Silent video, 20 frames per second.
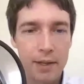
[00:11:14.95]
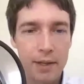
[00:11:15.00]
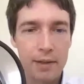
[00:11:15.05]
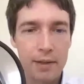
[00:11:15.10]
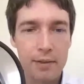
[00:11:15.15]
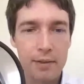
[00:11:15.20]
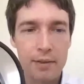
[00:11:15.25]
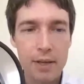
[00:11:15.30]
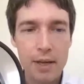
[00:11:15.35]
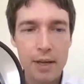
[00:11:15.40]

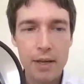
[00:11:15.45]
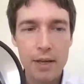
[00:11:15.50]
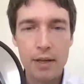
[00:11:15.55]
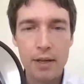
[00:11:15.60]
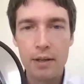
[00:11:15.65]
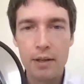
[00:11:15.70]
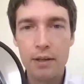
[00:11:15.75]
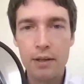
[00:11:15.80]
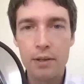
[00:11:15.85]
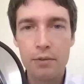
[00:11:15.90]
And
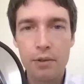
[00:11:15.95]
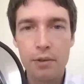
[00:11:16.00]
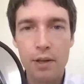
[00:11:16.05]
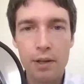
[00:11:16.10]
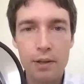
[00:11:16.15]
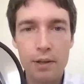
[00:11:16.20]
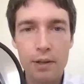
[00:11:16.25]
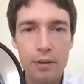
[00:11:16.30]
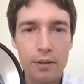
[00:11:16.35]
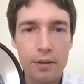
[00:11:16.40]
in
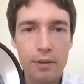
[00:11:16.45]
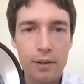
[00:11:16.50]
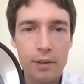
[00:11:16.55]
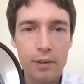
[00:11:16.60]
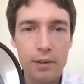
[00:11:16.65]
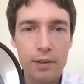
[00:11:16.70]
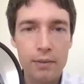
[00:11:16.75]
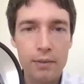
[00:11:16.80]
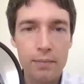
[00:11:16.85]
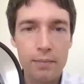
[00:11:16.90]

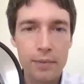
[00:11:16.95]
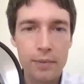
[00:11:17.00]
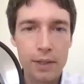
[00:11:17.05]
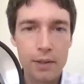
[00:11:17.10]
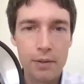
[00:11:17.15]
uh,